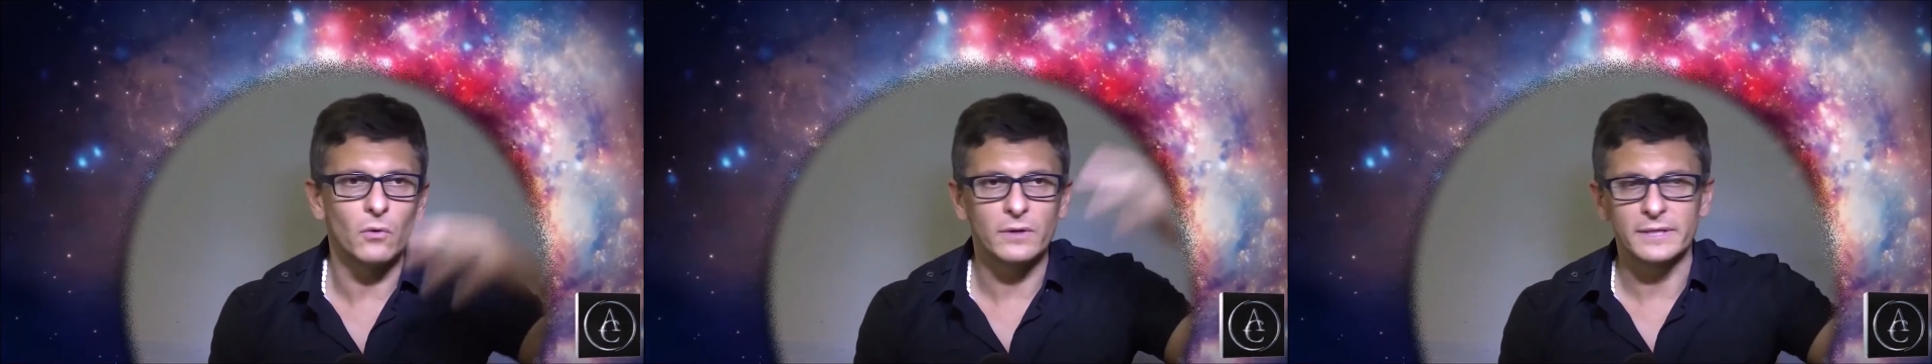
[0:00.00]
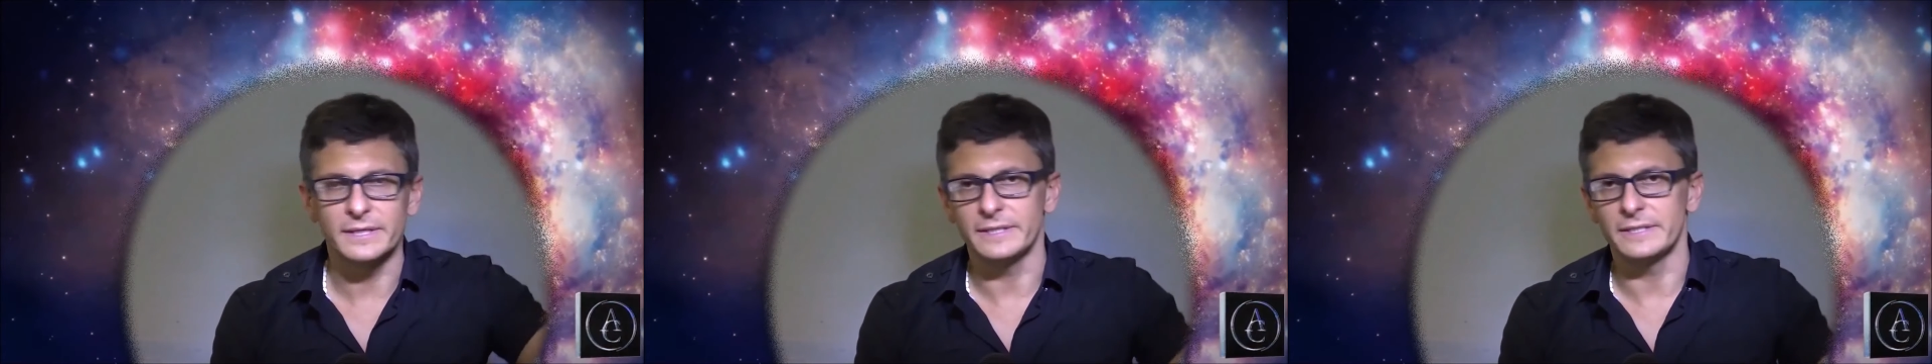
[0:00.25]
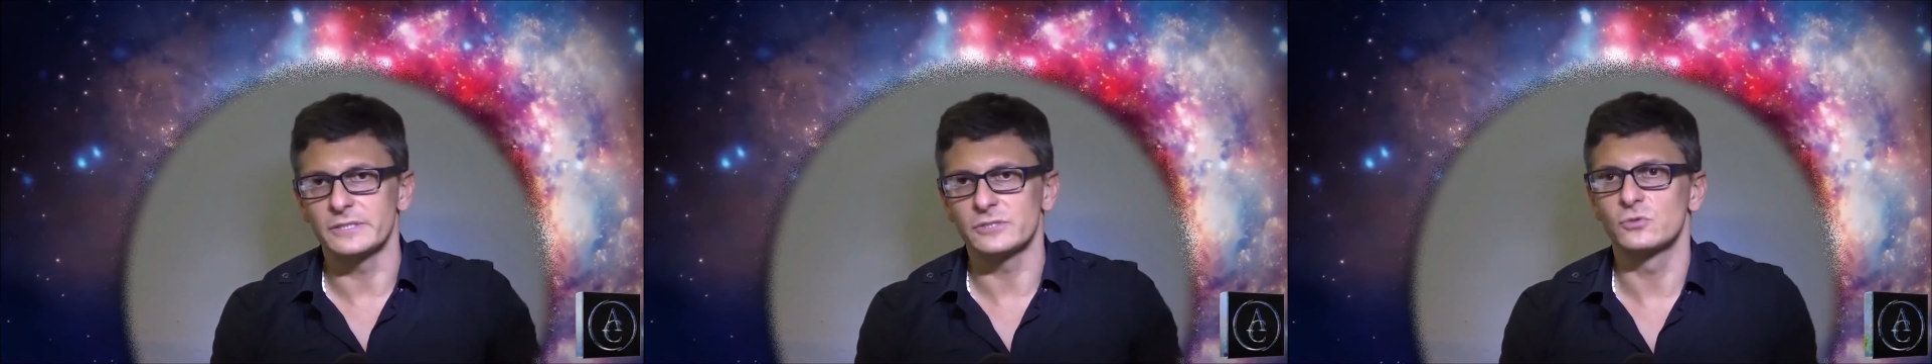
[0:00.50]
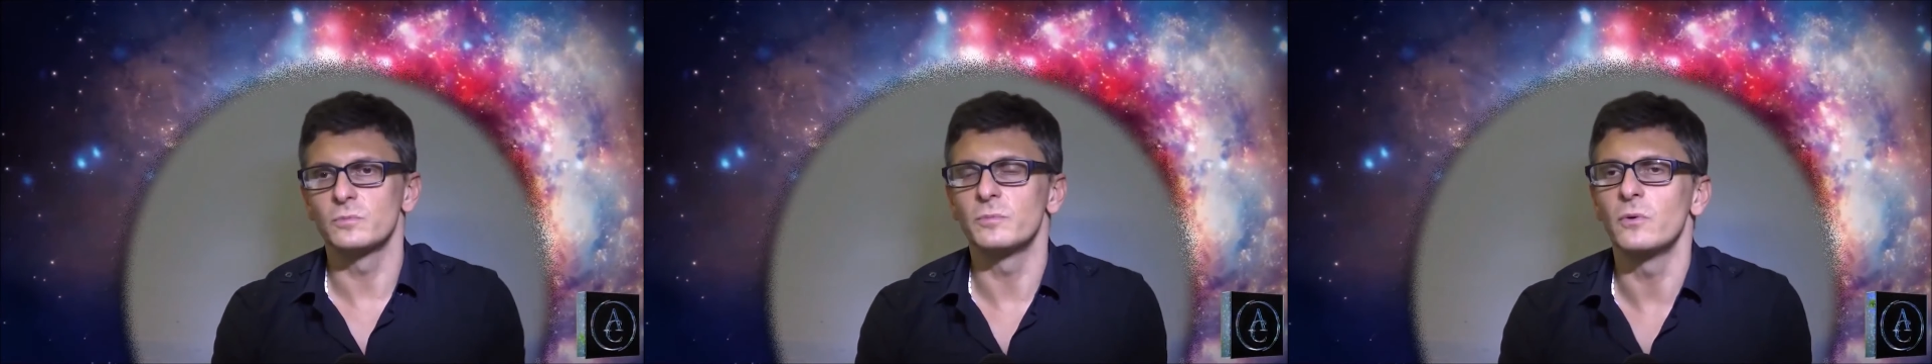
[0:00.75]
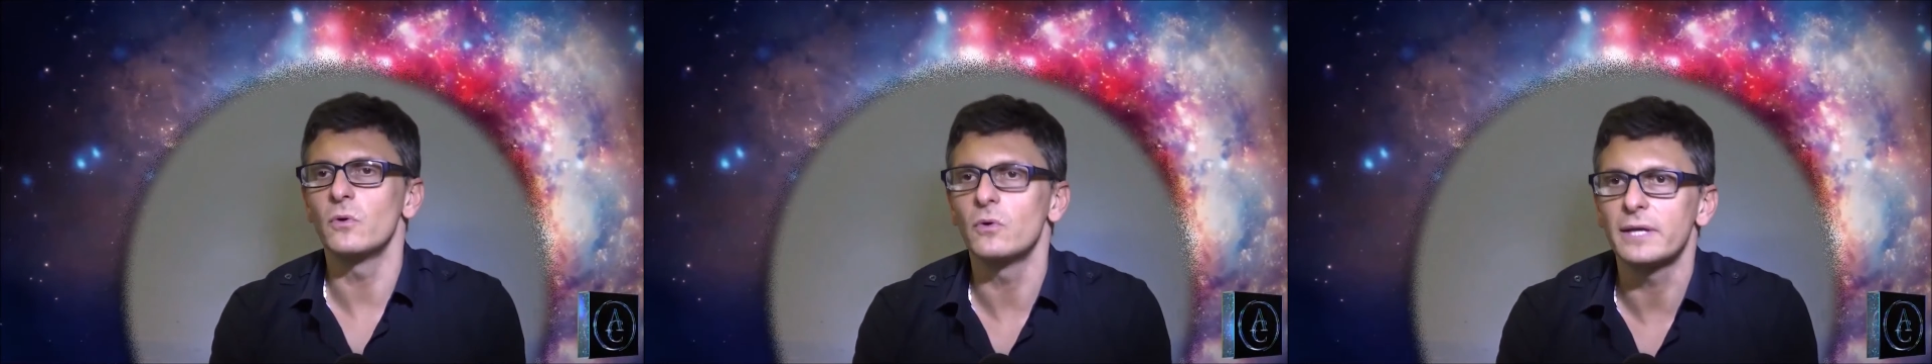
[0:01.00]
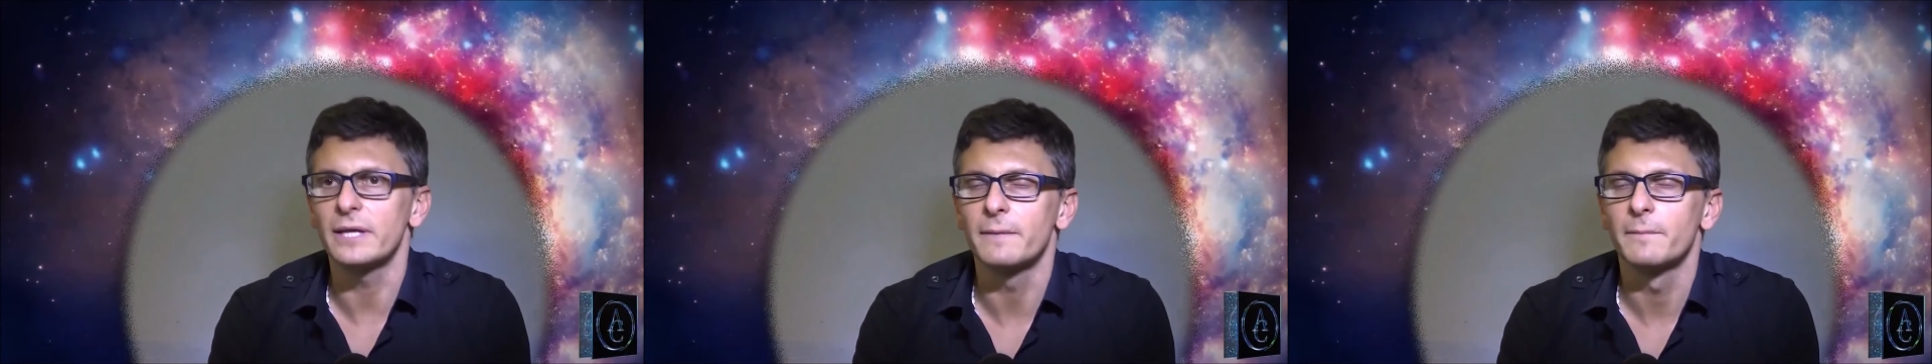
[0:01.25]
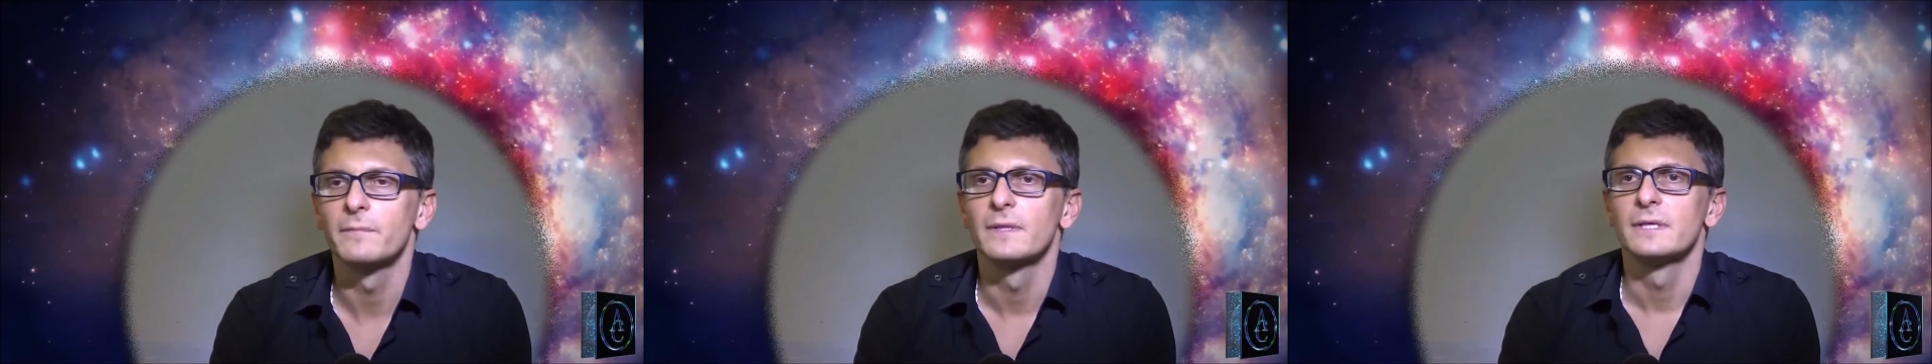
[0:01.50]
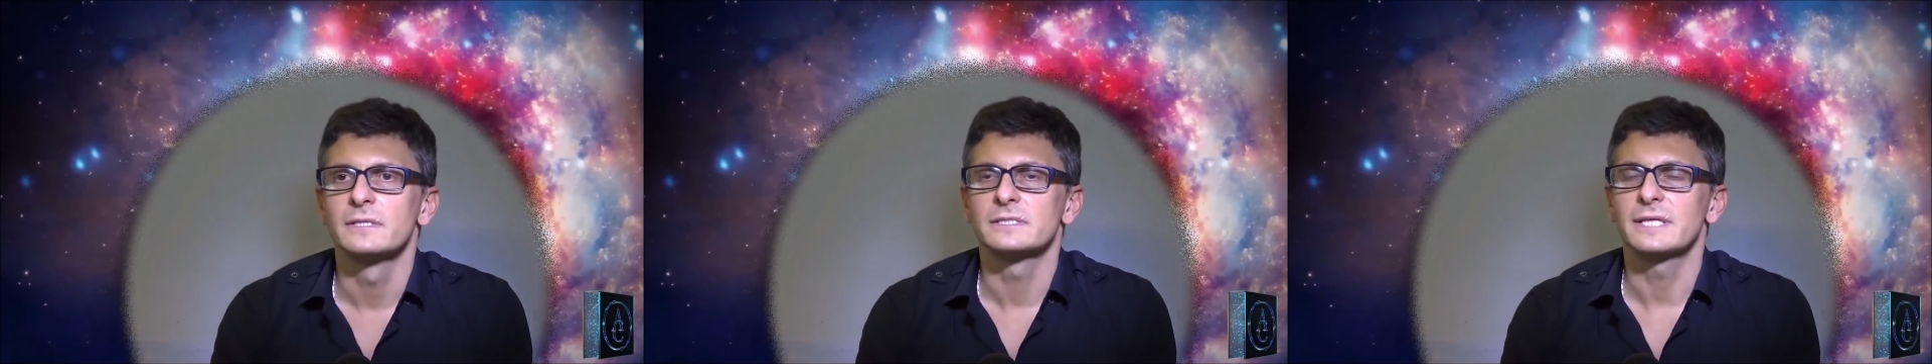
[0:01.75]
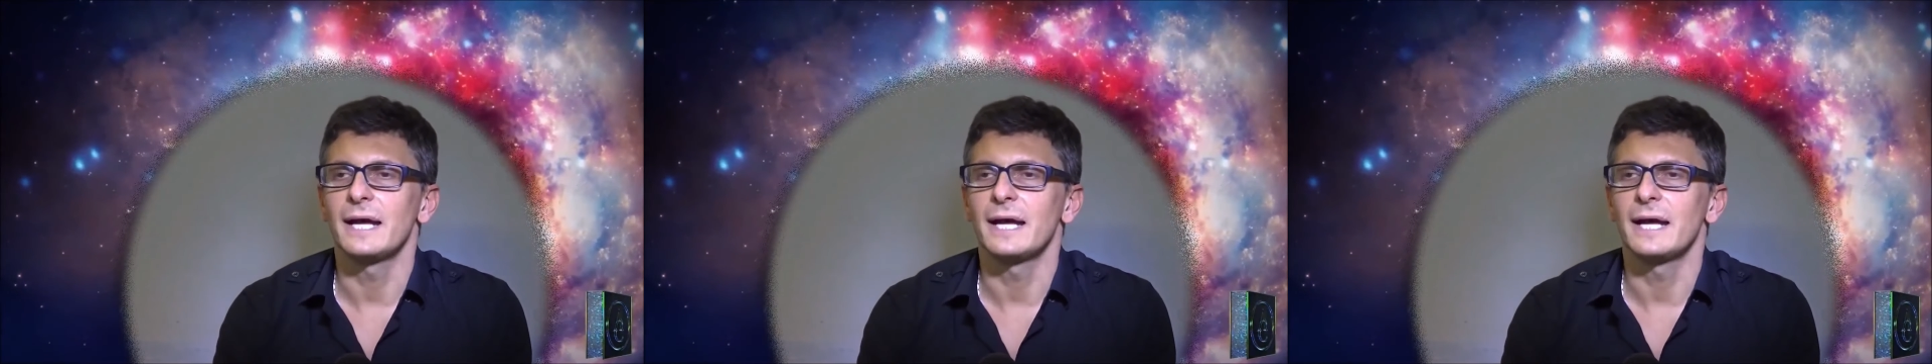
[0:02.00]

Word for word: amazement, scandal.